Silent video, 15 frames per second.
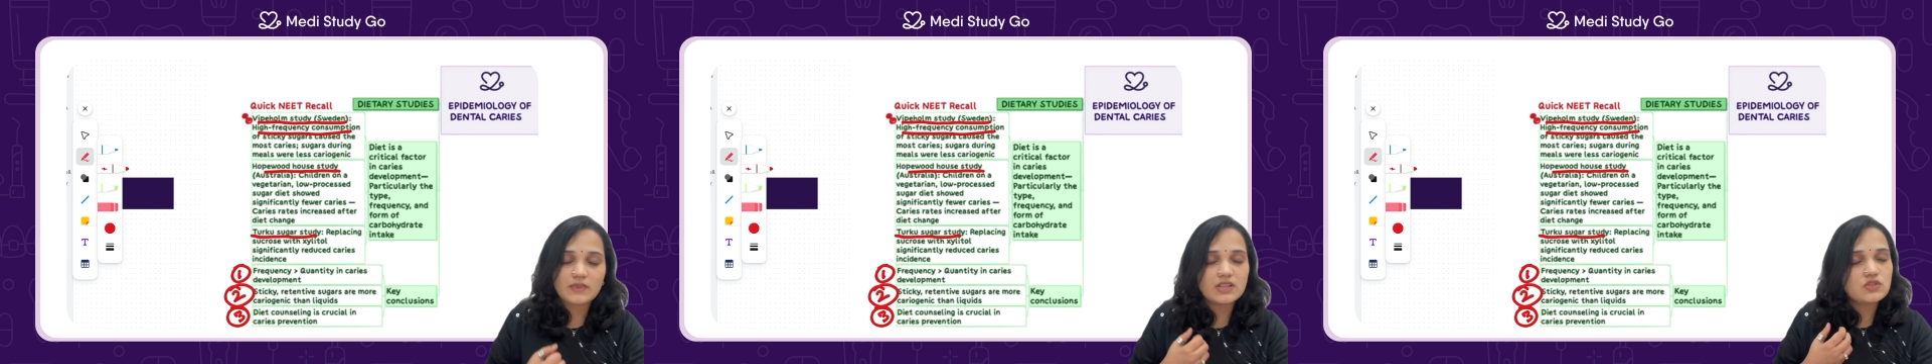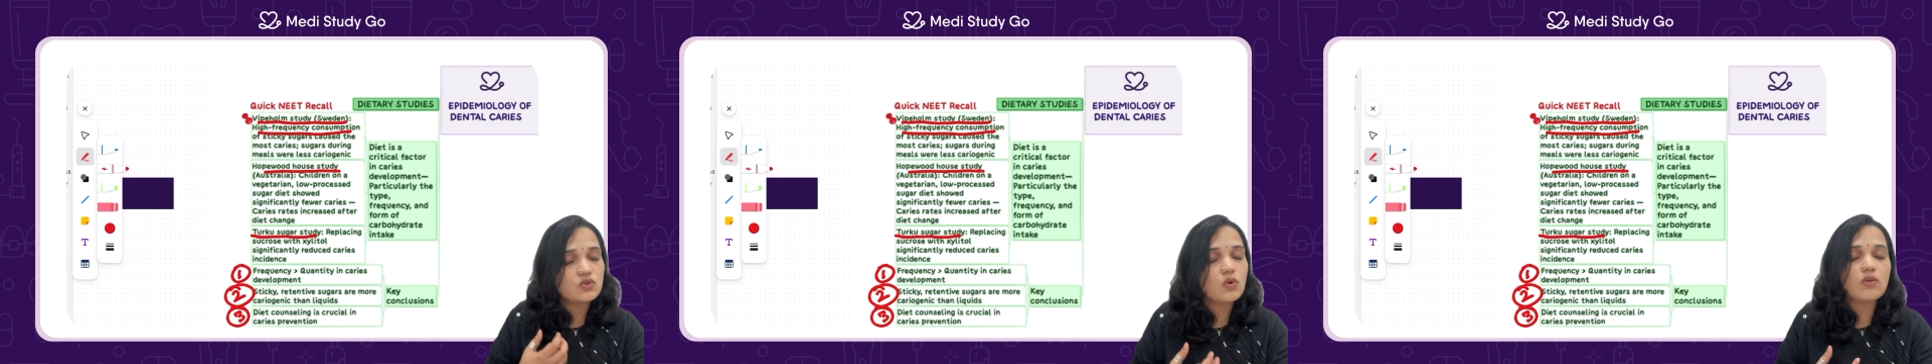
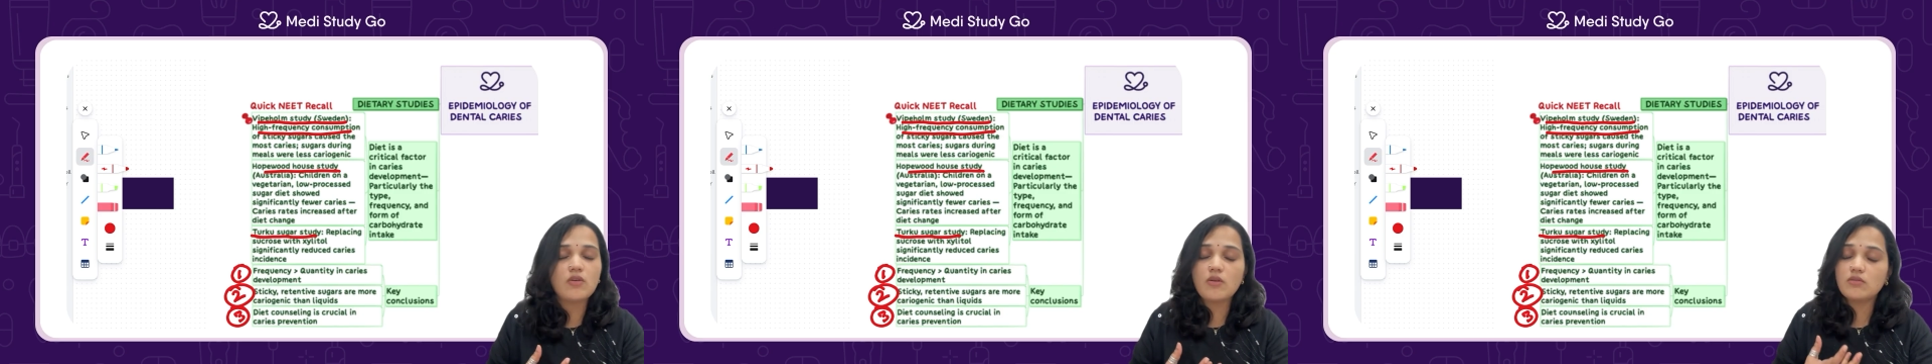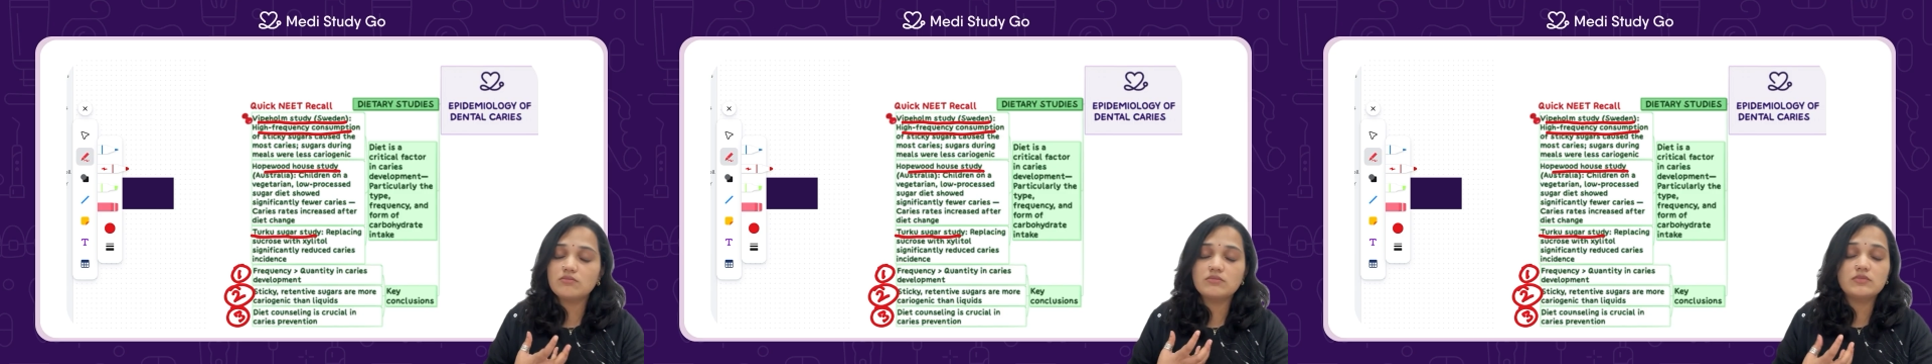So
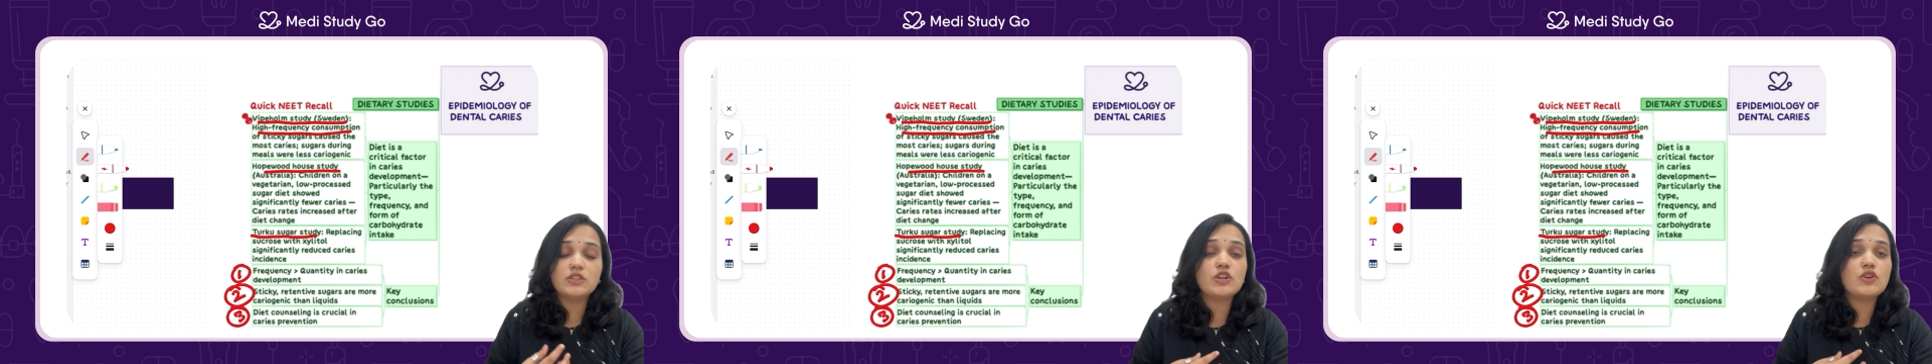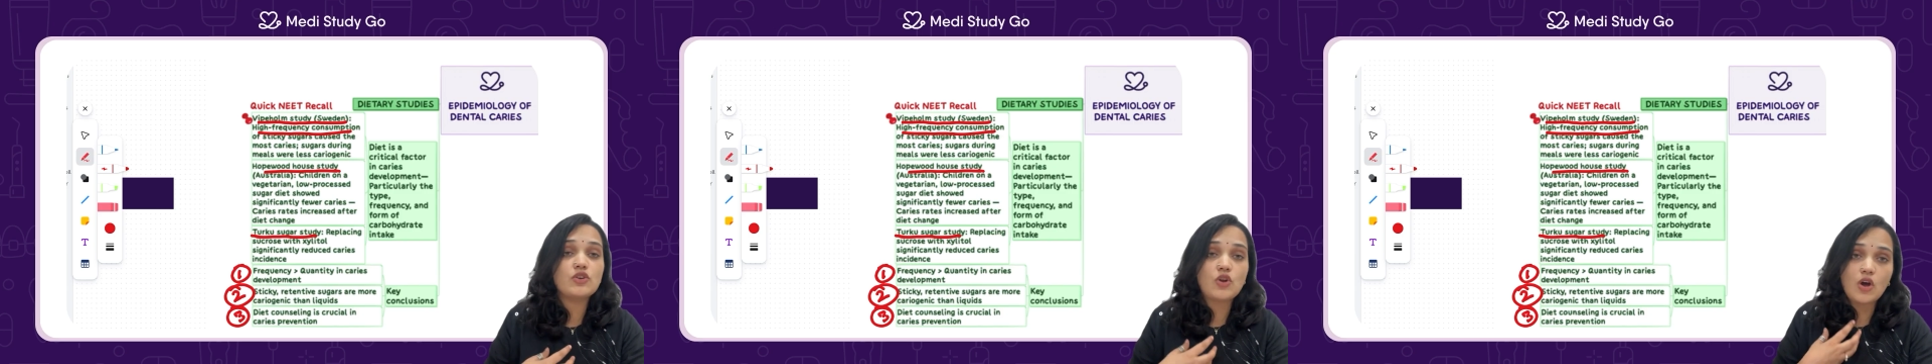
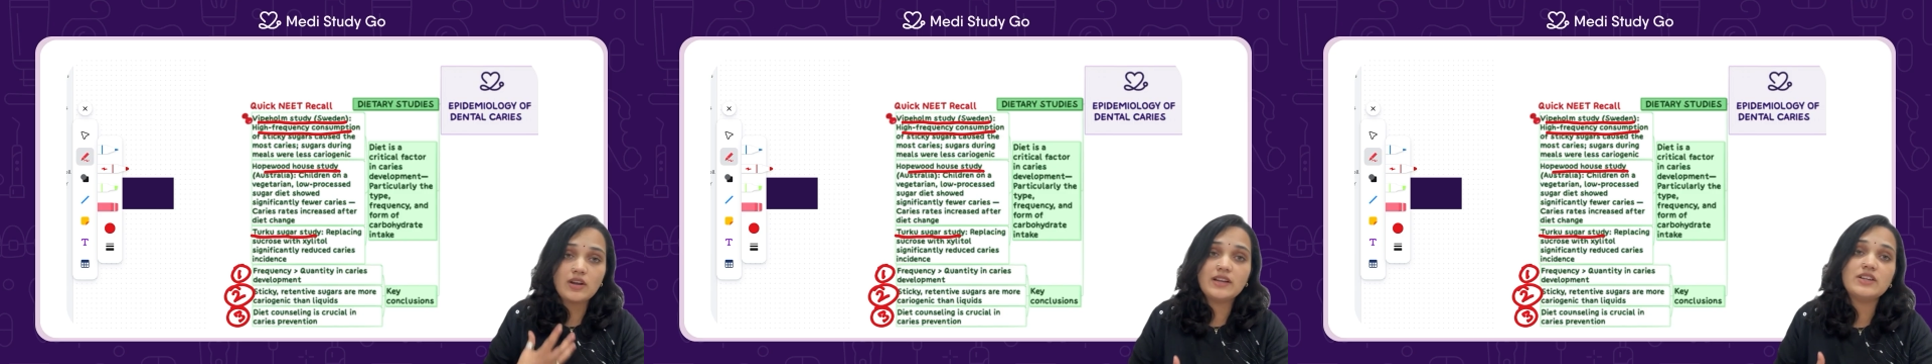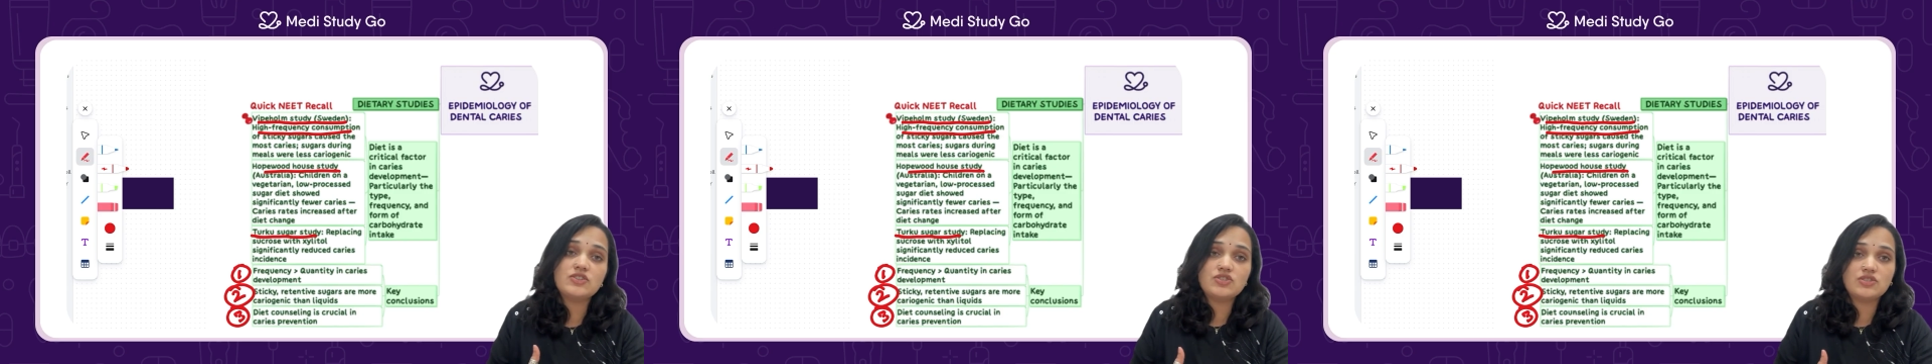the
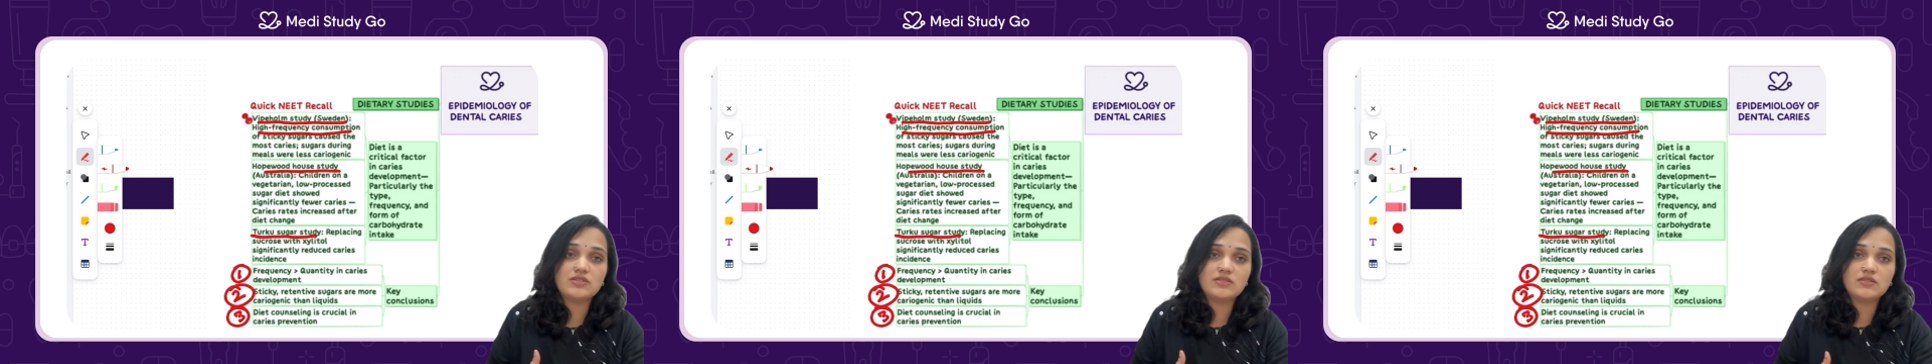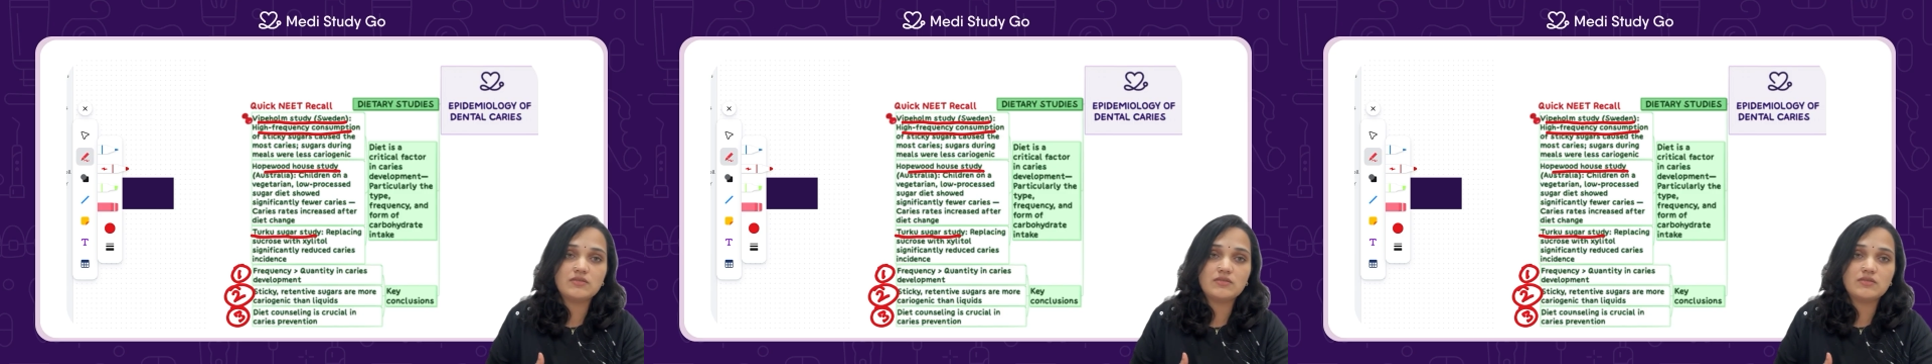knowledge